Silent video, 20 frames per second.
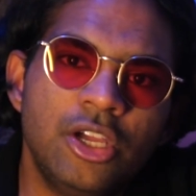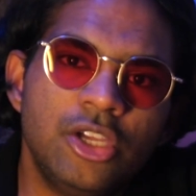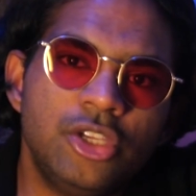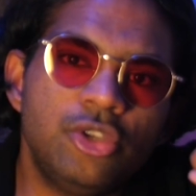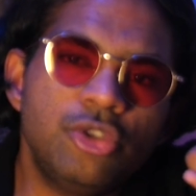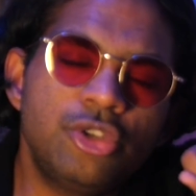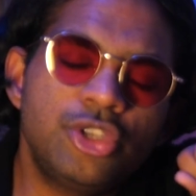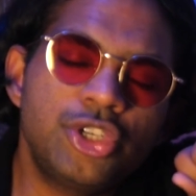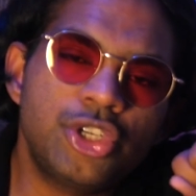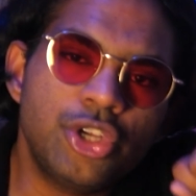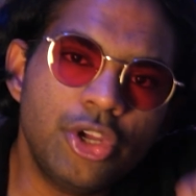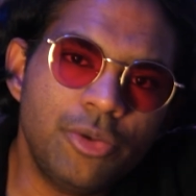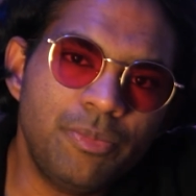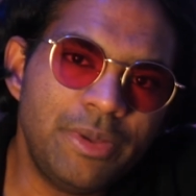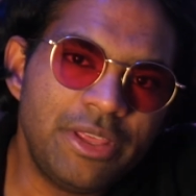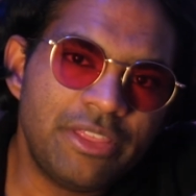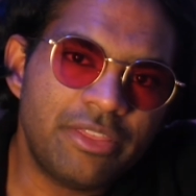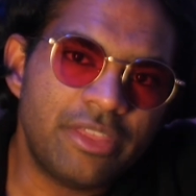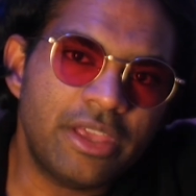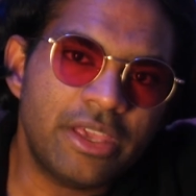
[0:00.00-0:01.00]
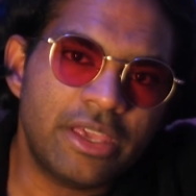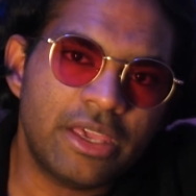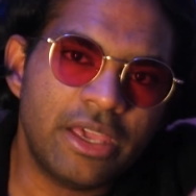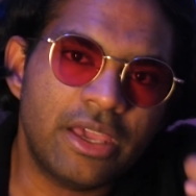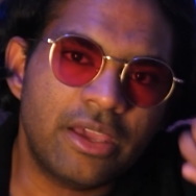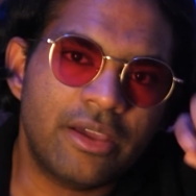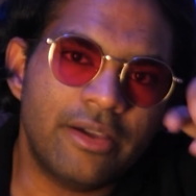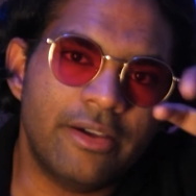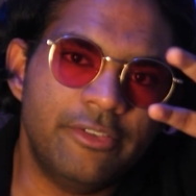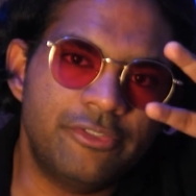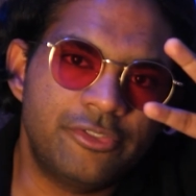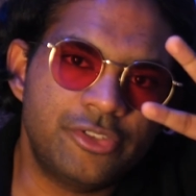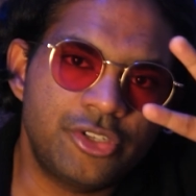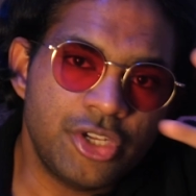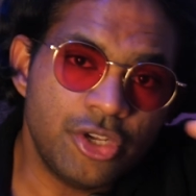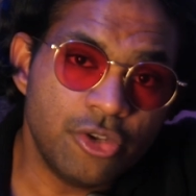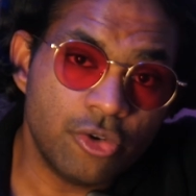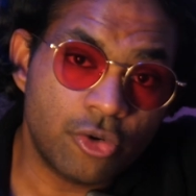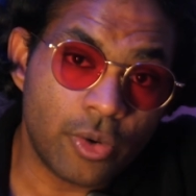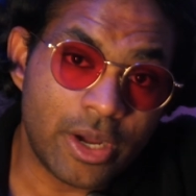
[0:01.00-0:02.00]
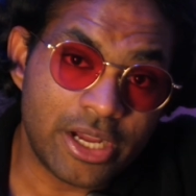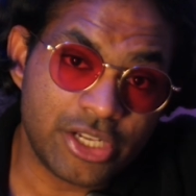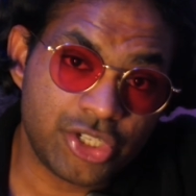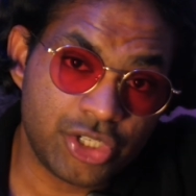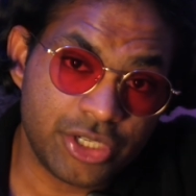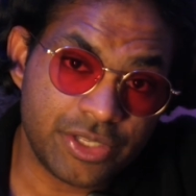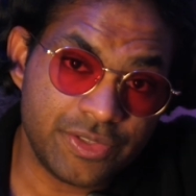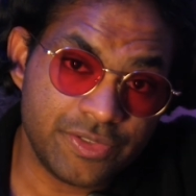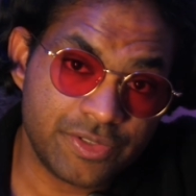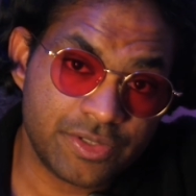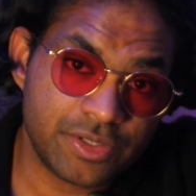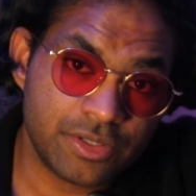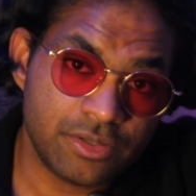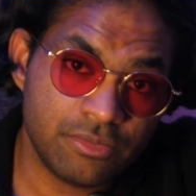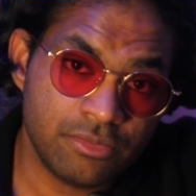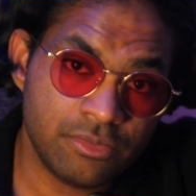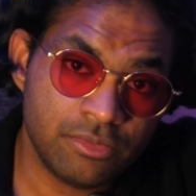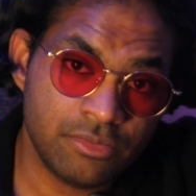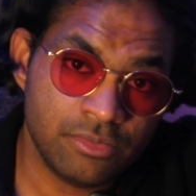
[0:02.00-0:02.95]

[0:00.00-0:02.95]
you should be thinking of 2 questions. Number